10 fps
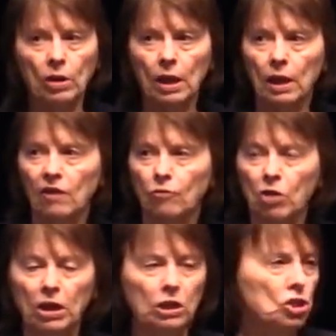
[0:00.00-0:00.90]
okay, of
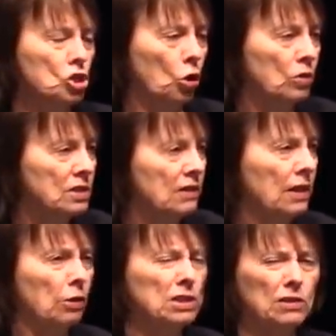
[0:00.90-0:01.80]
Brian Jones in
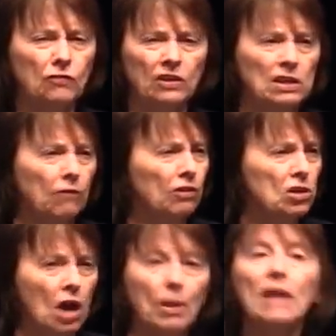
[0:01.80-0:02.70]
there. It's, it's
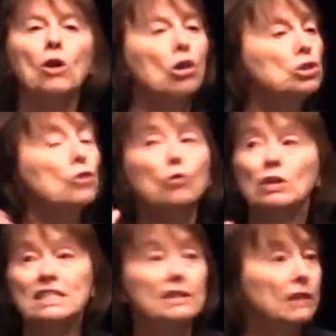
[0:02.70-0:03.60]
phenomenal. And also, if you
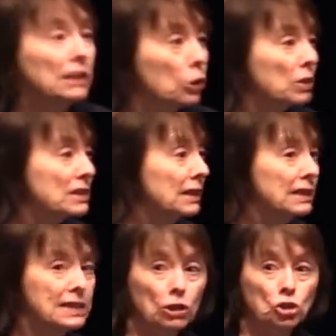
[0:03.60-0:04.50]
listen to the lyrics in
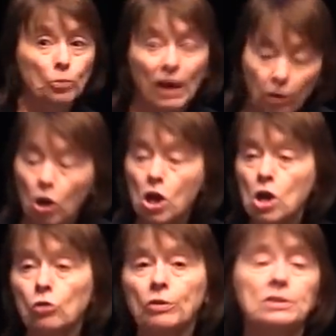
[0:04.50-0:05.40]
an intelligent manner,
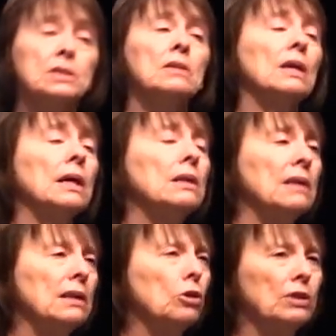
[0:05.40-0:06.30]
you can see that,
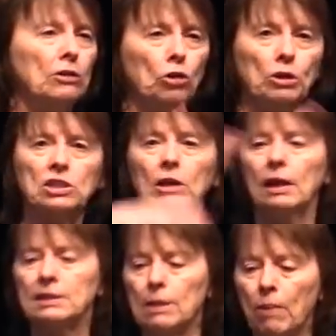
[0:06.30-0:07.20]
that, there, that there is a,
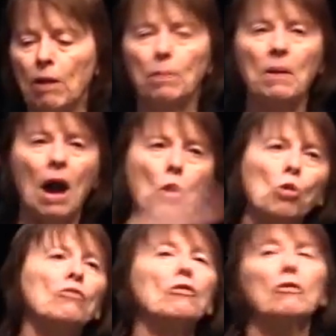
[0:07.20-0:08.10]
it's about a
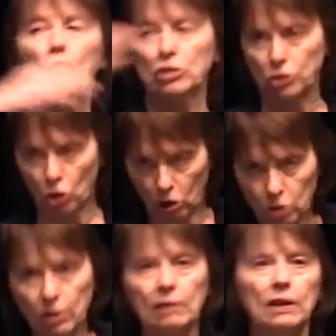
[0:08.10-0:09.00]
power reversal,
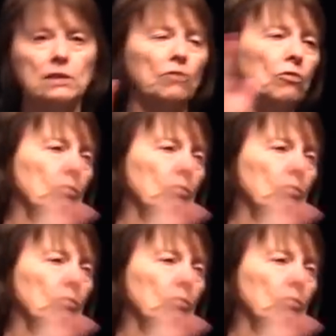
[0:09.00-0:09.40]
okay, that's